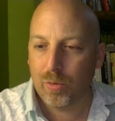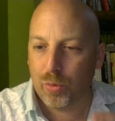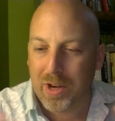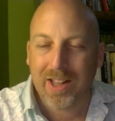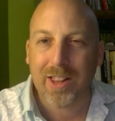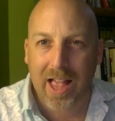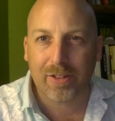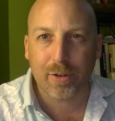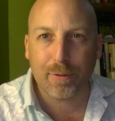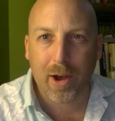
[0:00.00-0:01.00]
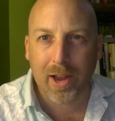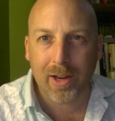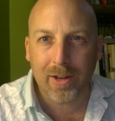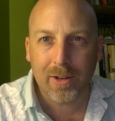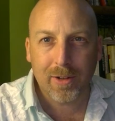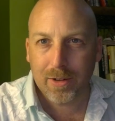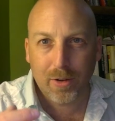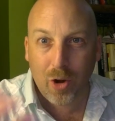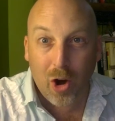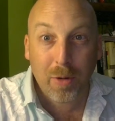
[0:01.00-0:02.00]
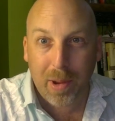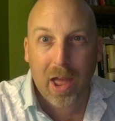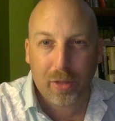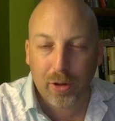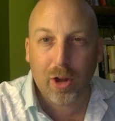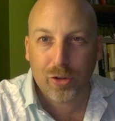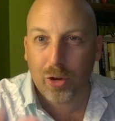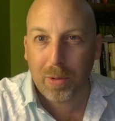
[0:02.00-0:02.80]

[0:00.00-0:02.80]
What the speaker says: reclassifying non-pathological